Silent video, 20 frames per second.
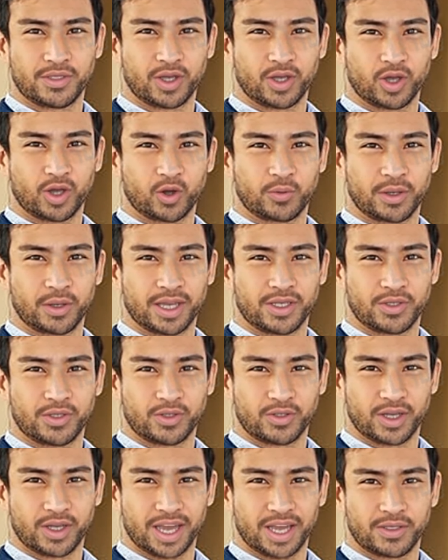
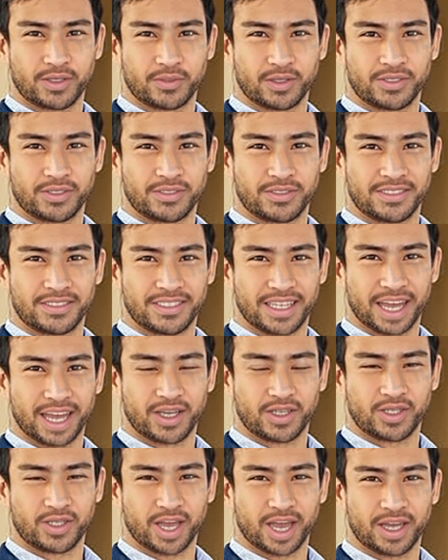kubectl get events
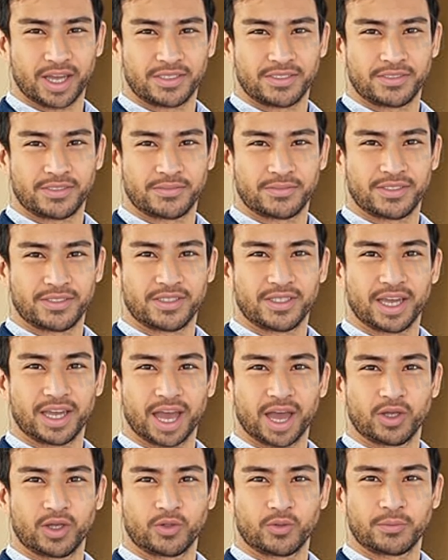-n.
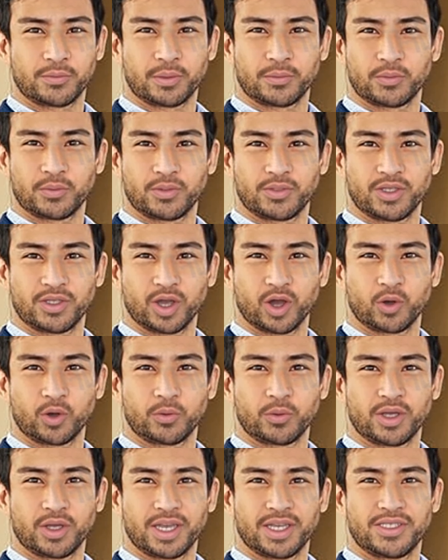And remember, the
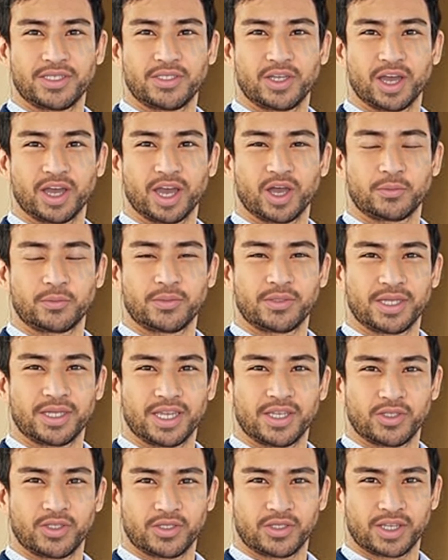Kubernetes
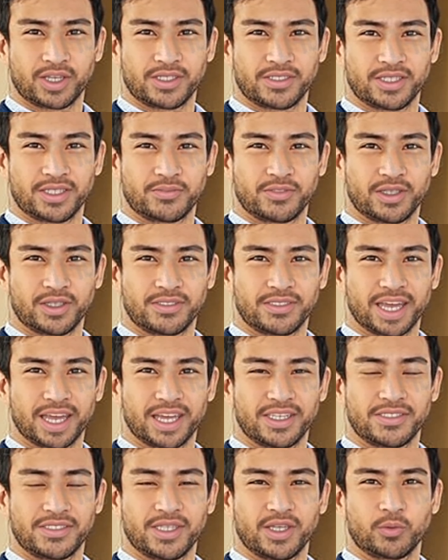documentation is a
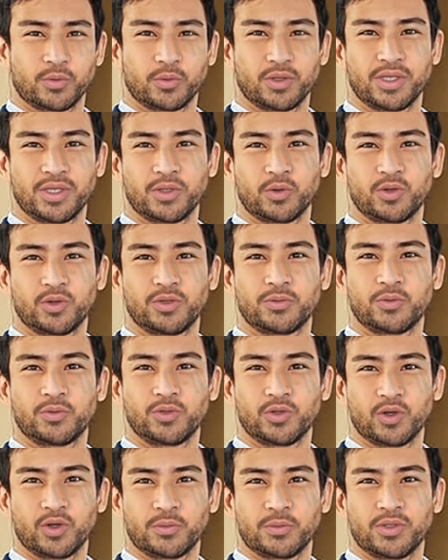fantastic resource for
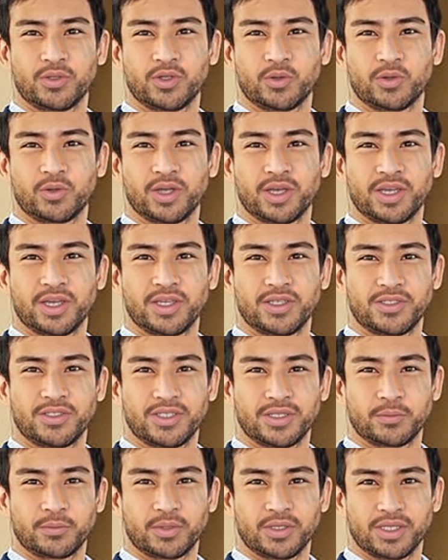troubleshooting
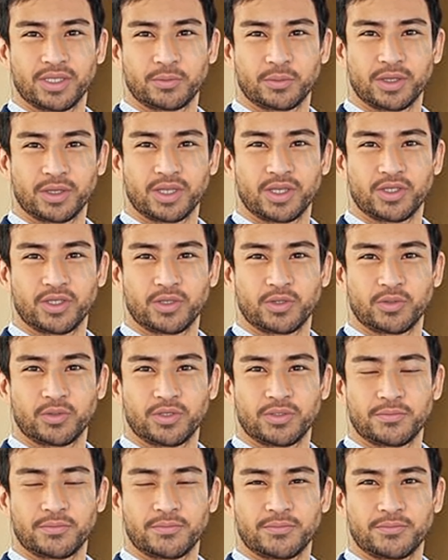specific
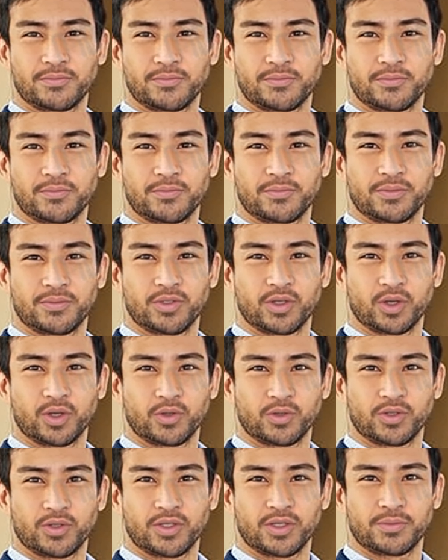issues.
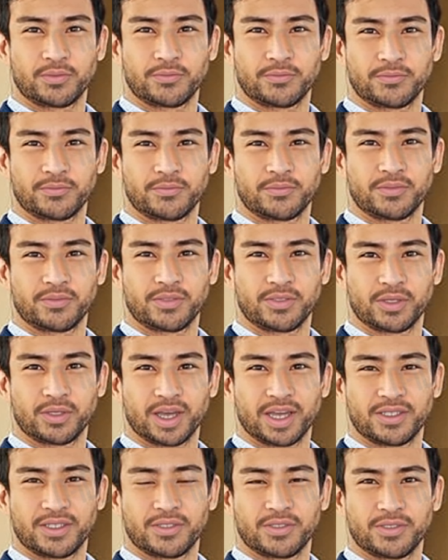User:
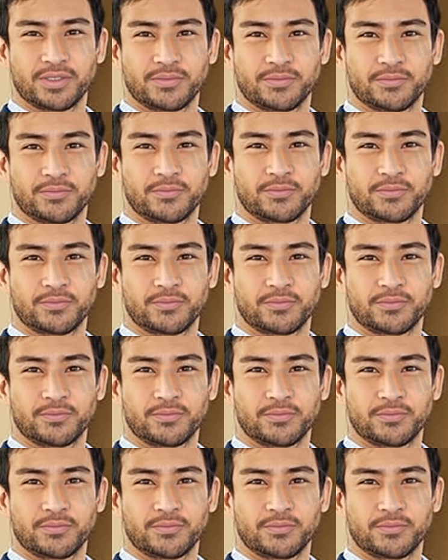Thanks.